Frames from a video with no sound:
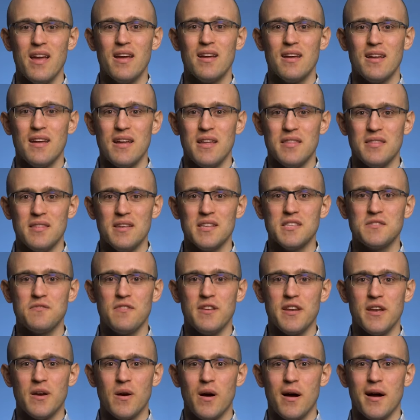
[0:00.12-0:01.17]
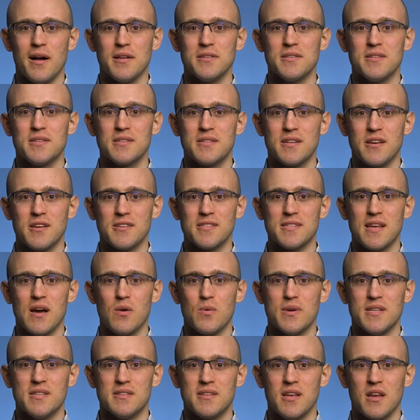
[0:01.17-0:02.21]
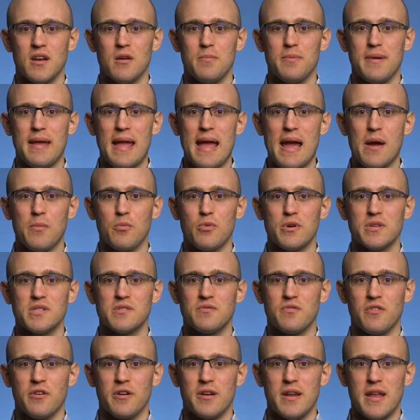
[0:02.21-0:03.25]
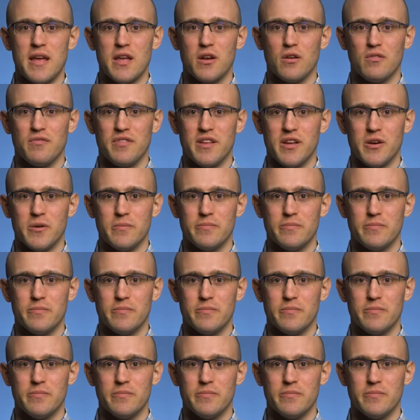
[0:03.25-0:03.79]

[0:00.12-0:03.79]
In this video, I'll discuss how we set up cameras for an interview.